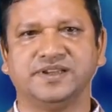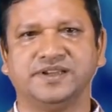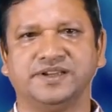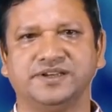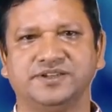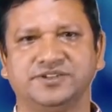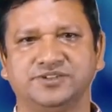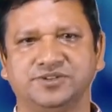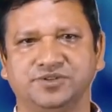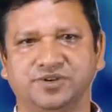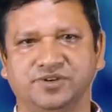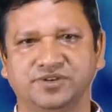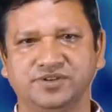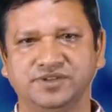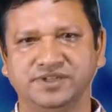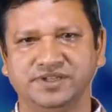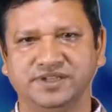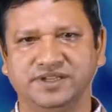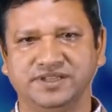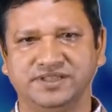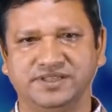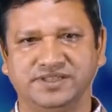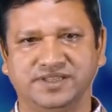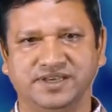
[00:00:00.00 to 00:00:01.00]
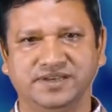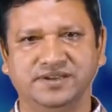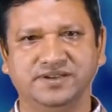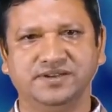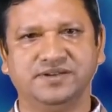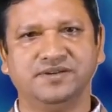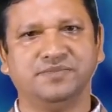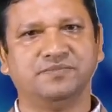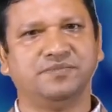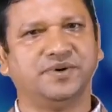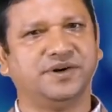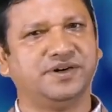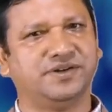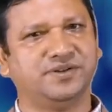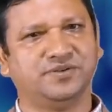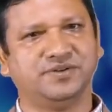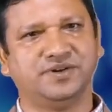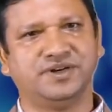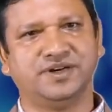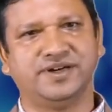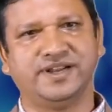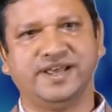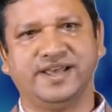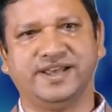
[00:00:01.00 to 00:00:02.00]
It's shown in the
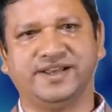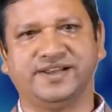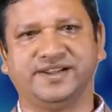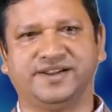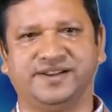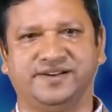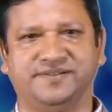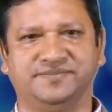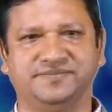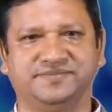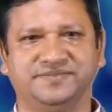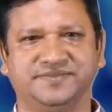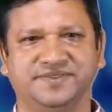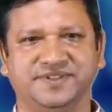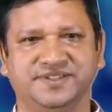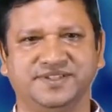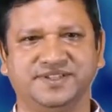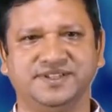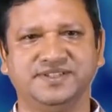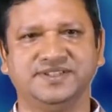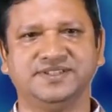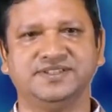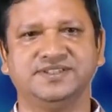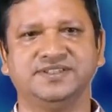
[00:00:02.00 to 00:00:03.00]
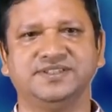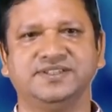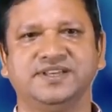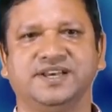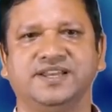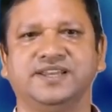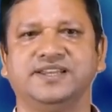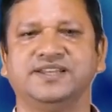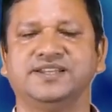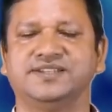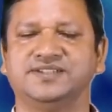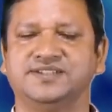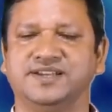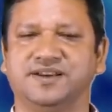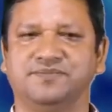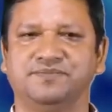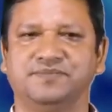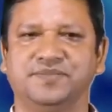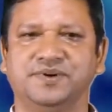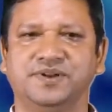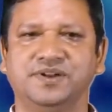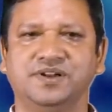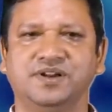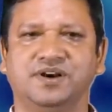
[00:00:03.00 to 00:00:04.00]
particular diagram. This is the
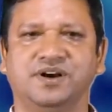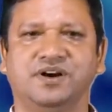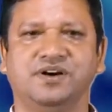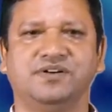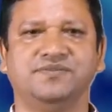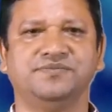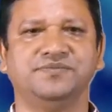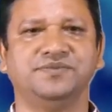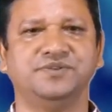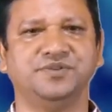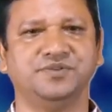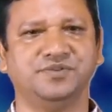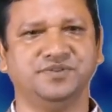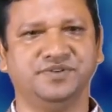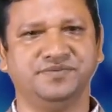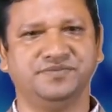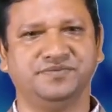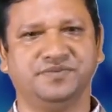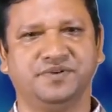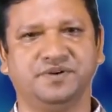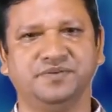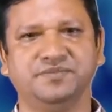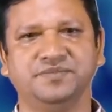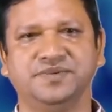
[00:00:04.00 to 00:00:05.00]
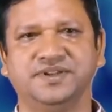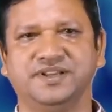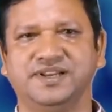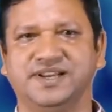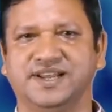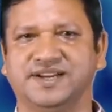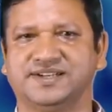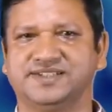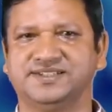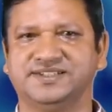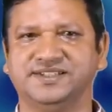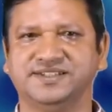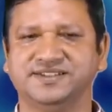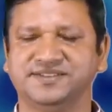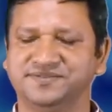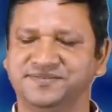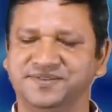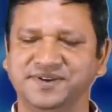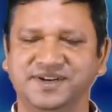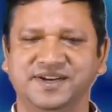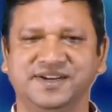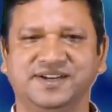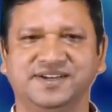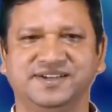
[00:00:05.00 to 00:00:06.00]
example of uniform electric
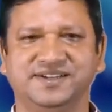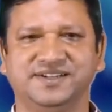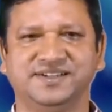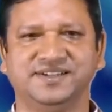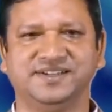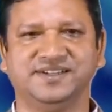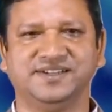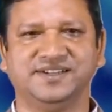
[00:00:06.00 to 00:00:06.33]
field.